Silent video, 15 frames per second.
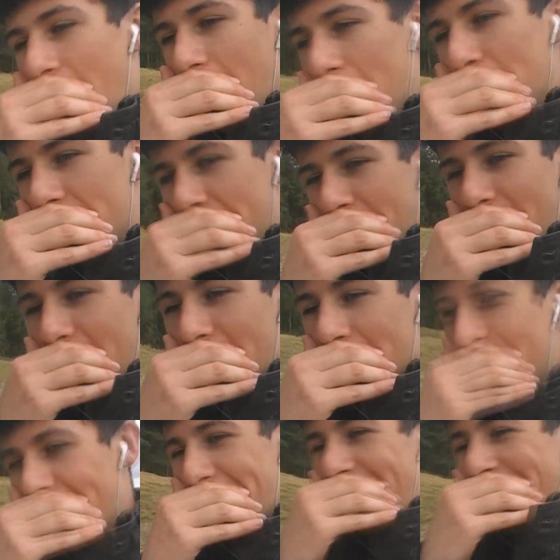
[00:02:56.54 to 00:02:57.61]
I'm
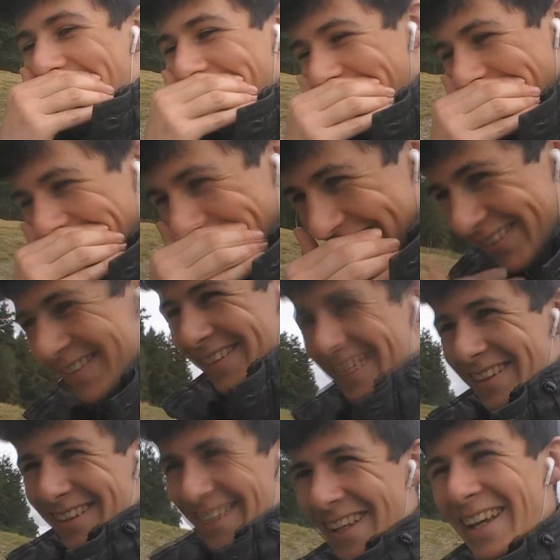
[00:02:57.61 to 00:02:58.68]
fine, Michael.
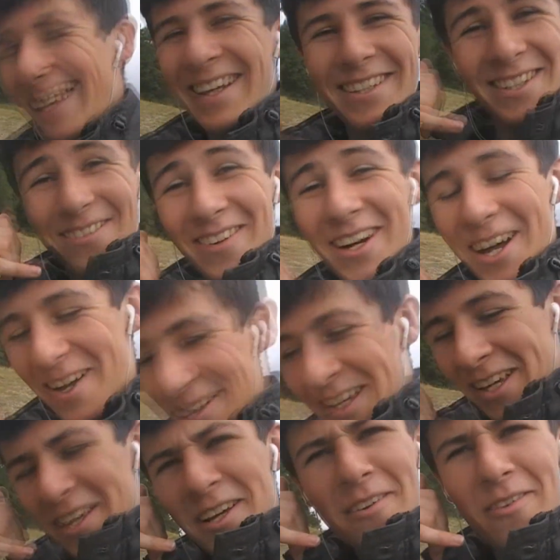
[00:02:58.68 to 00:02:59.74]
You got
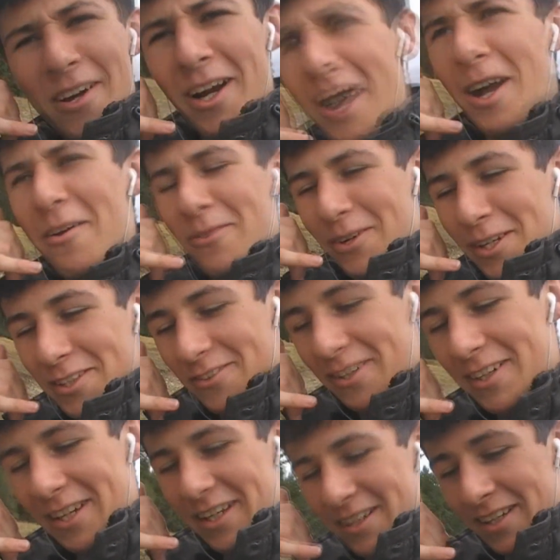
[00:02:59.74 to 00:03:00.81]
a very high voice,
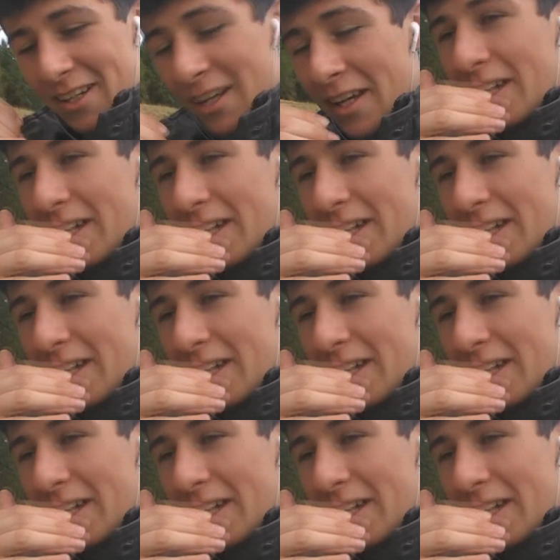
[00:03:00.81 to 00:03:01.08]
Grandad.